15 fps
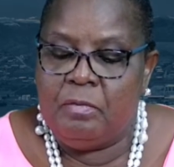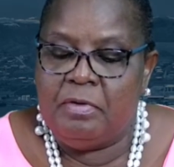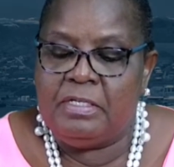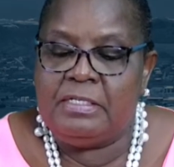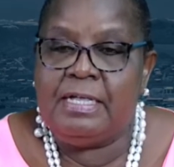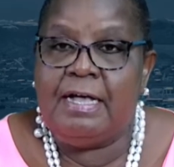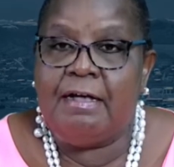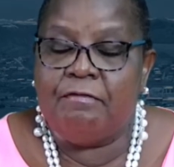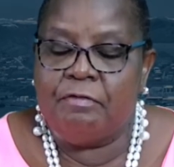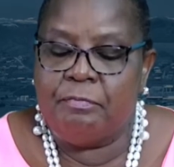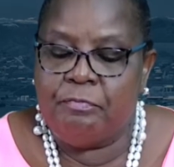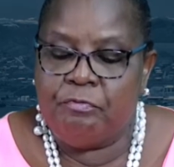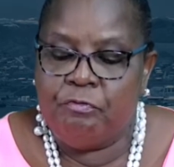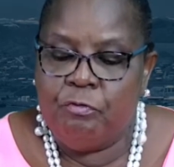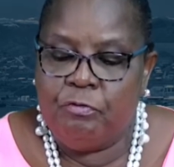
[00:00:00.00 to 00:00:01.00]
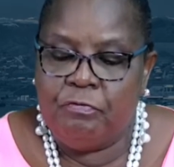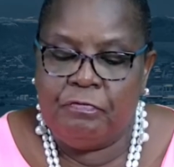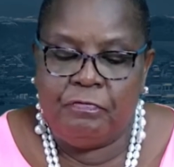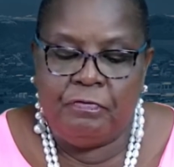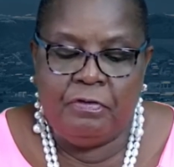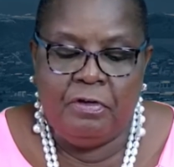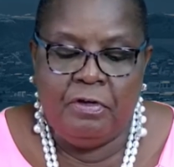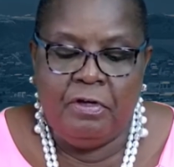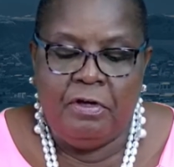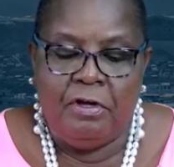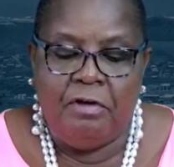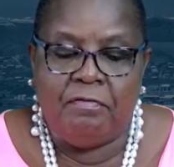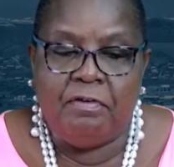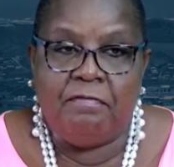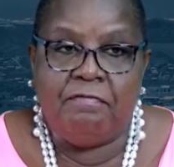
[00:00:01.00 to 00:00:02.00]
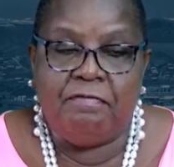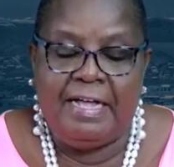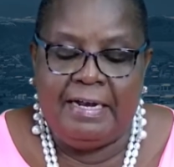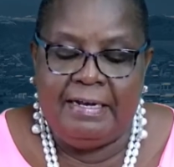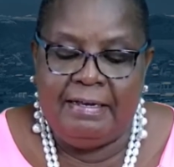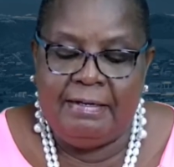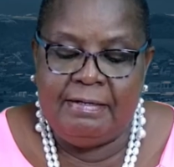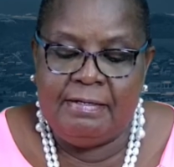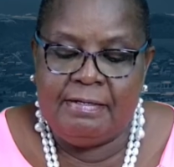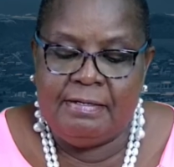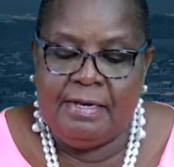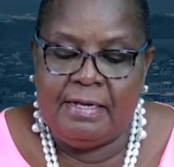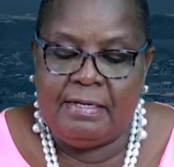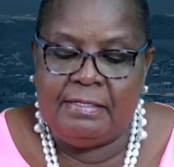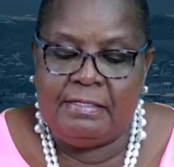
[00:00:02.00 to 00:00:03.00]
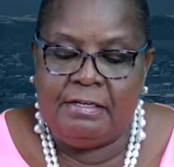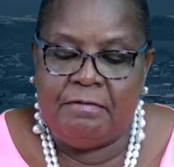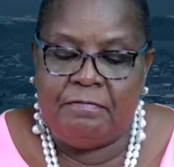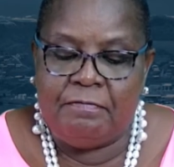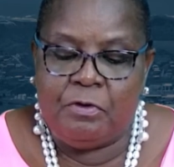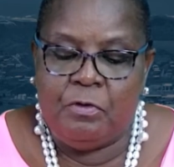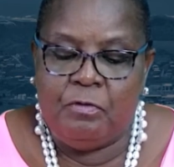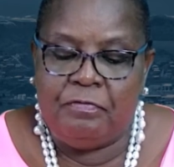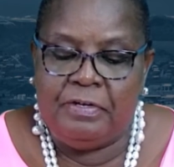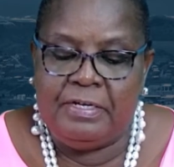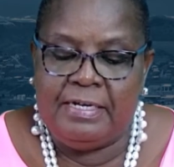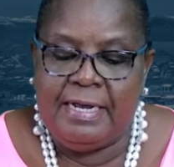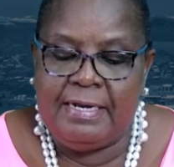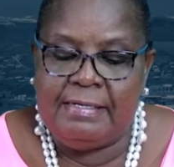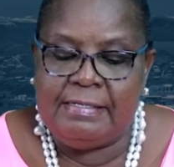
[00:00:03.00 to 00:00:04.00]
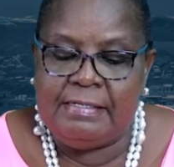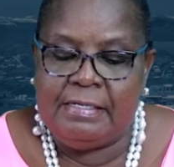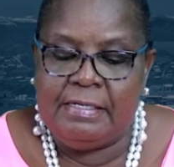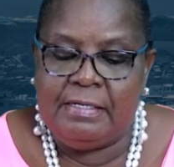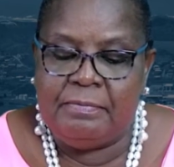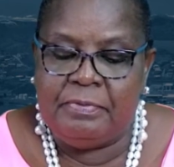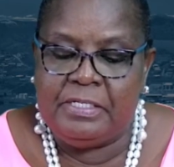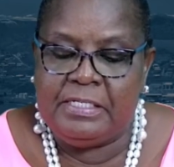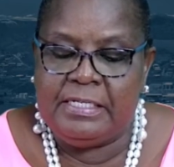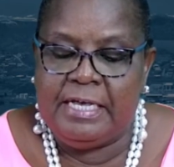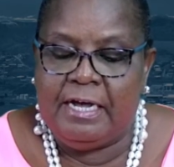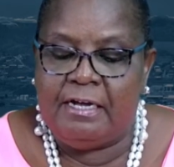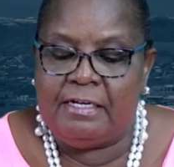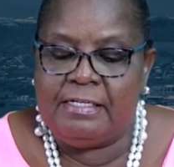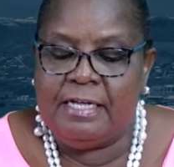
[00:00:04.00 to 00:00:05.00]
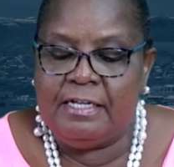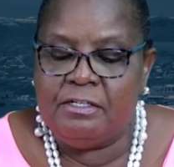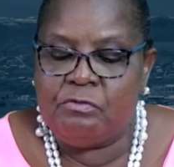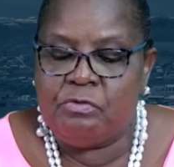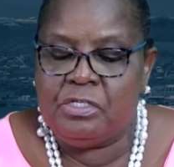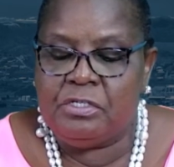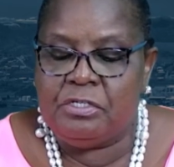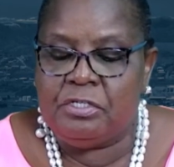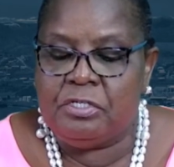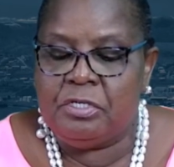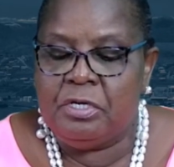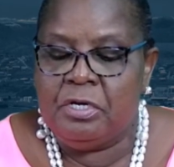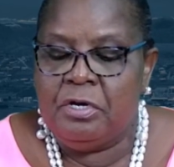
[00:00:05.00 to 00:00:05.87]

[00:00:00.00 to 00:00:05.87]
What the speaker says: must have proof of a valid negative COVID-19 PCR test result